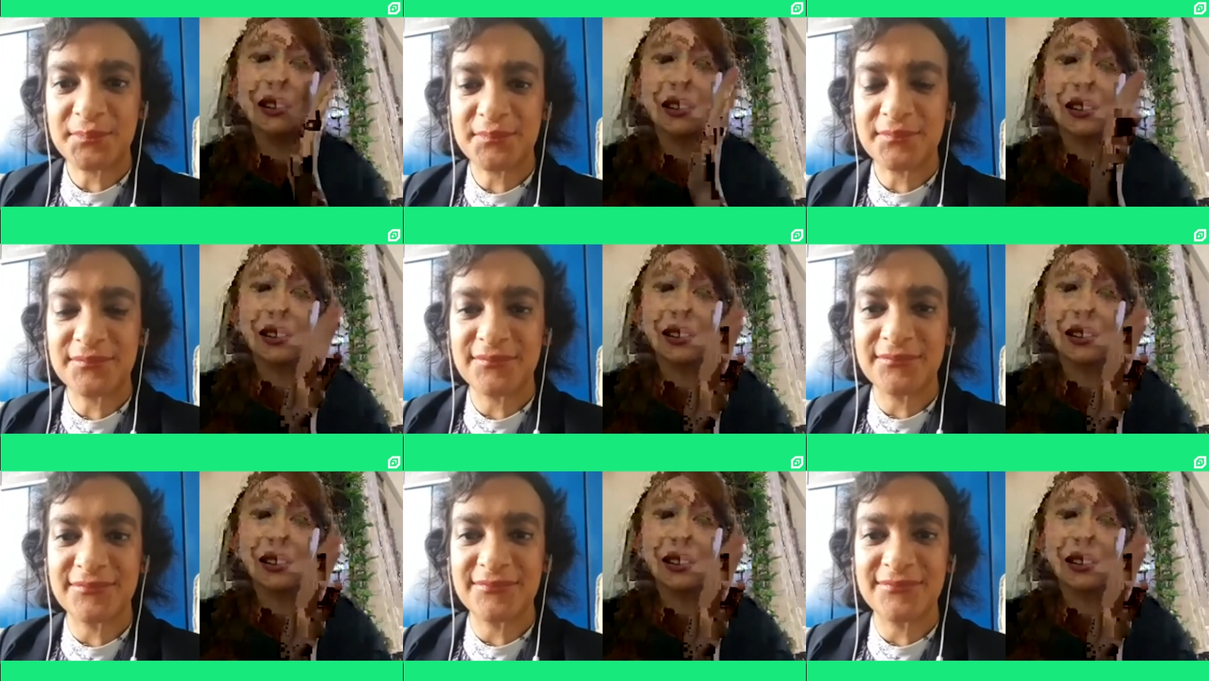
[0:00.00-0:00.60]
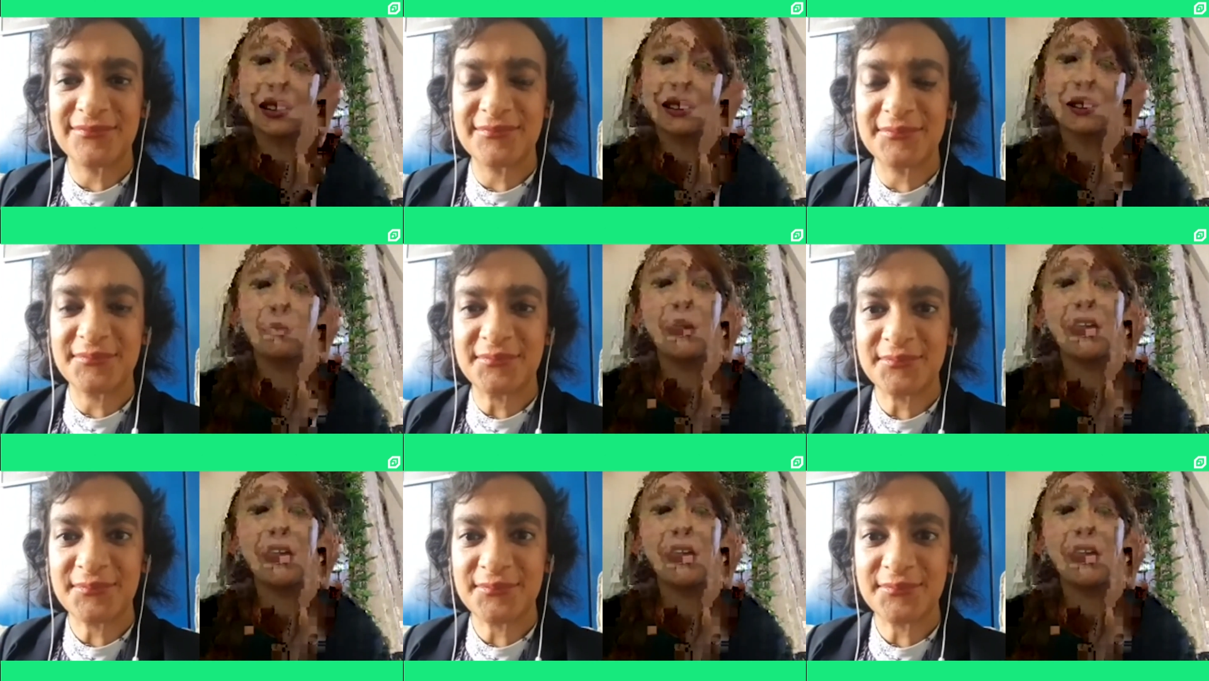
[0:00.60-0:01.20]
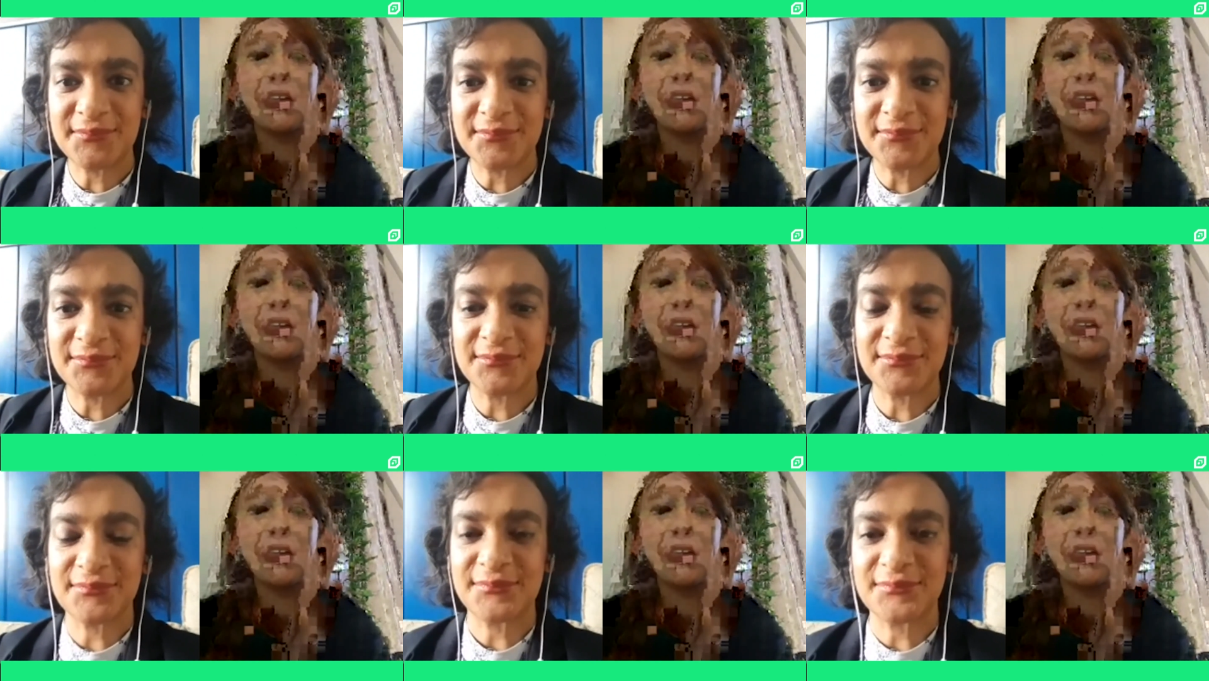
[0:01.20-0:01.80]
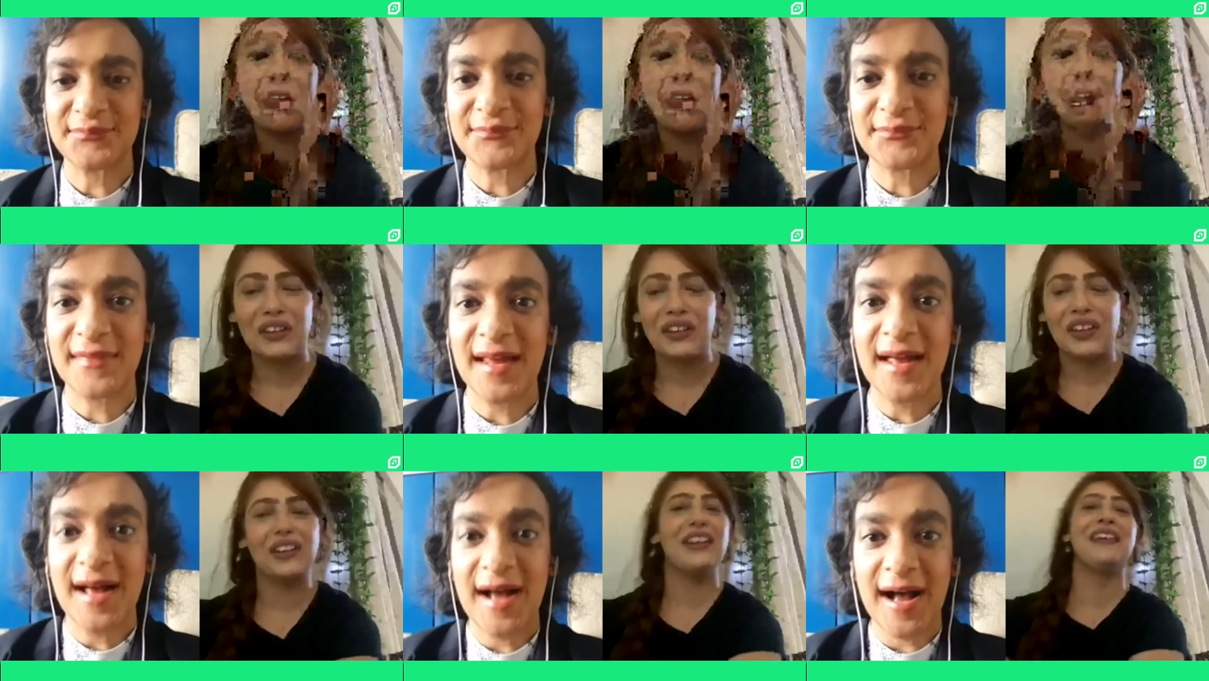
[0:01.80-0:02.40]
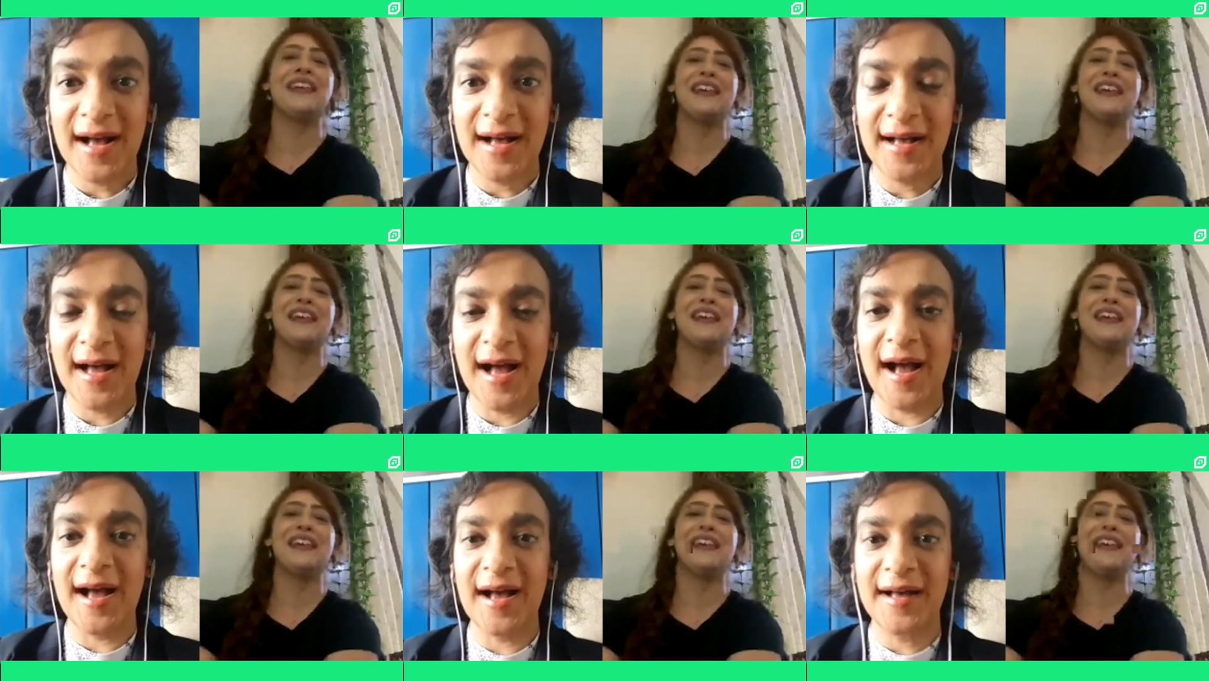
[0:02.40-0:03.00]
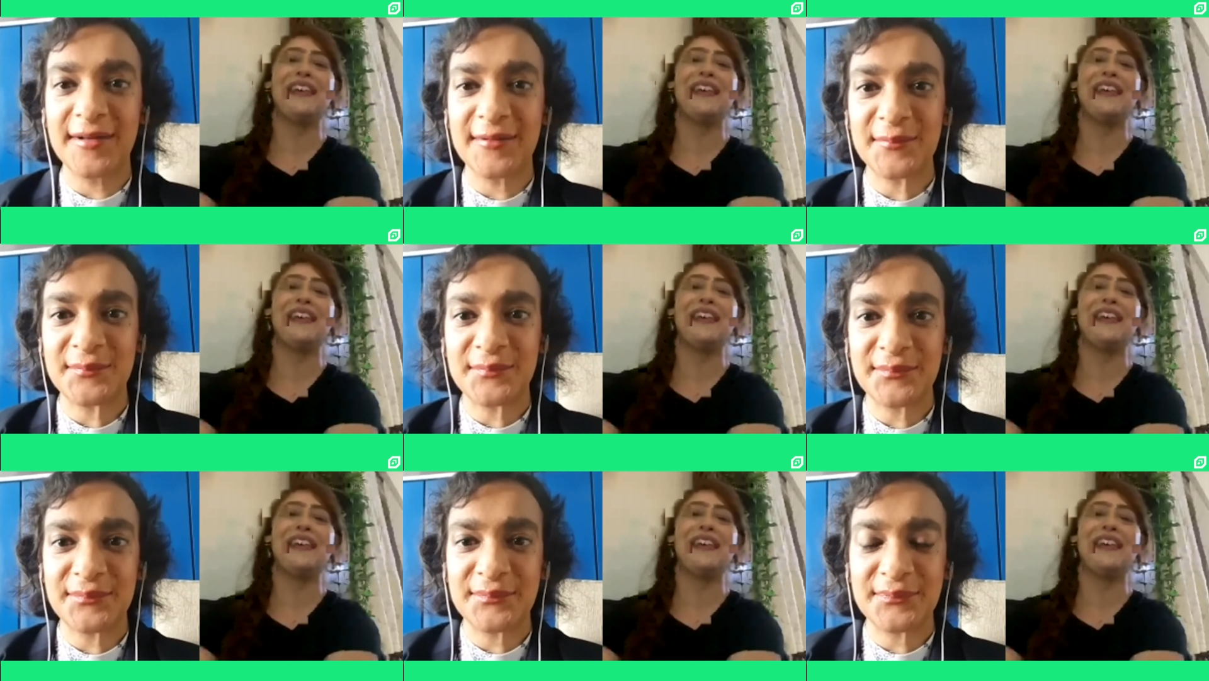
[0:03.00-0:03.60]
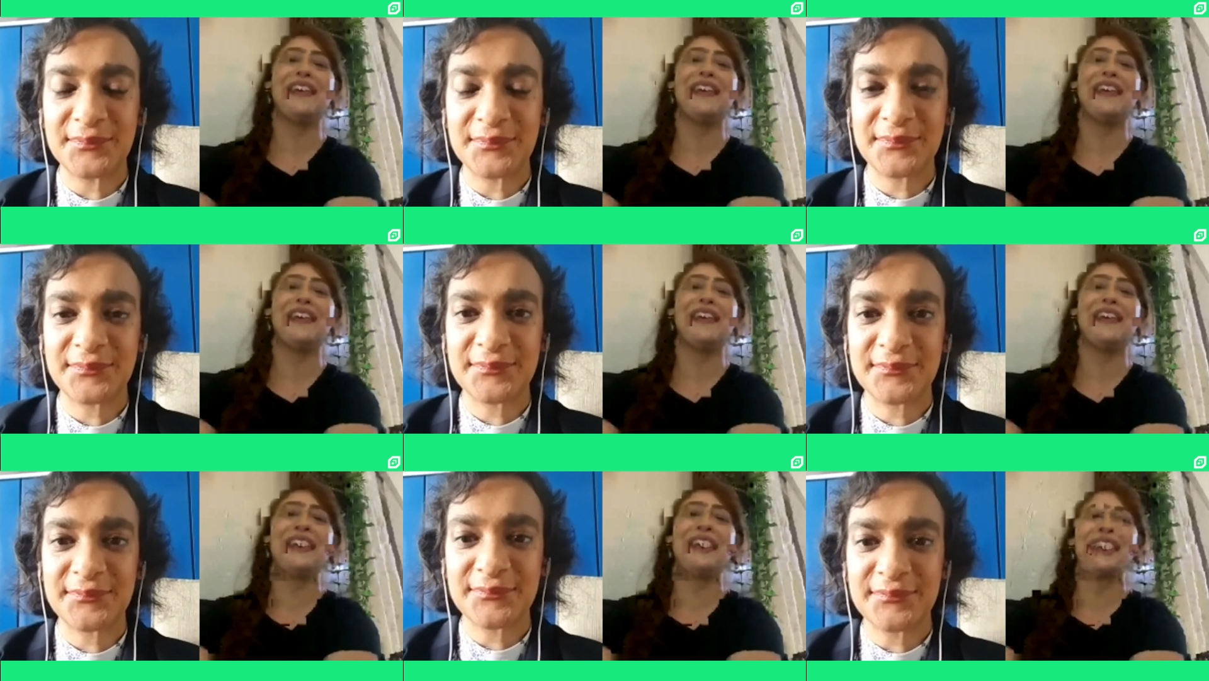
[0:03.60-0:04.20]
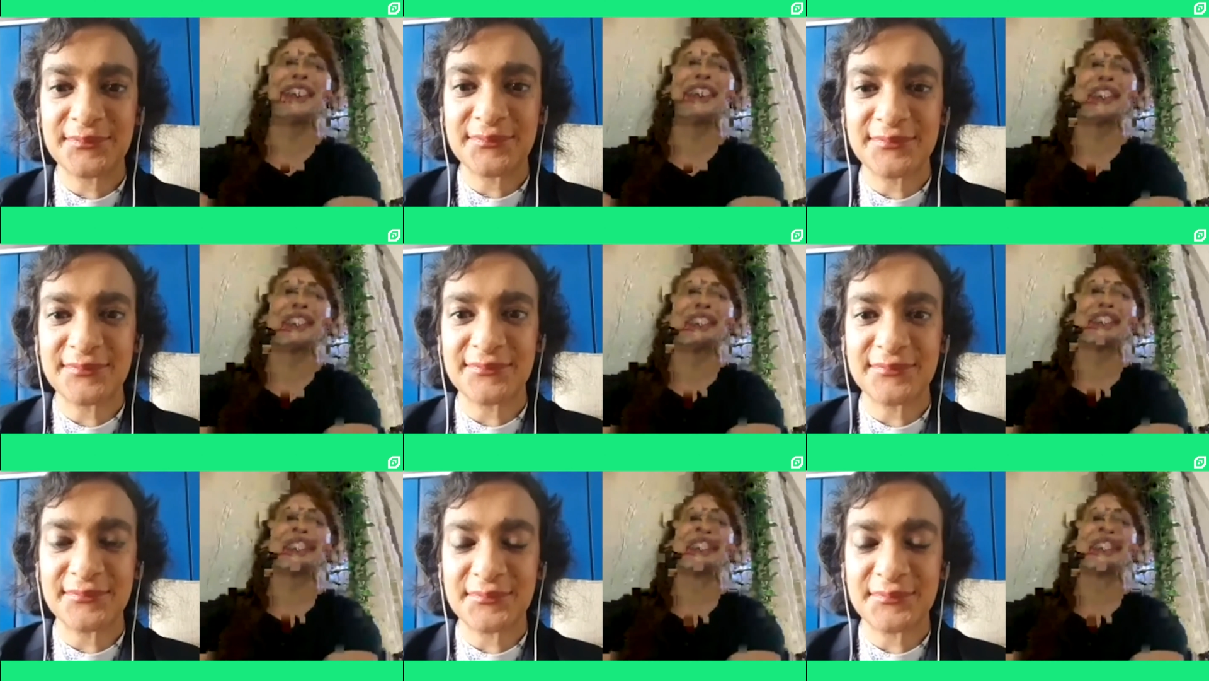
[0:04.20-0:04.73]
(silence)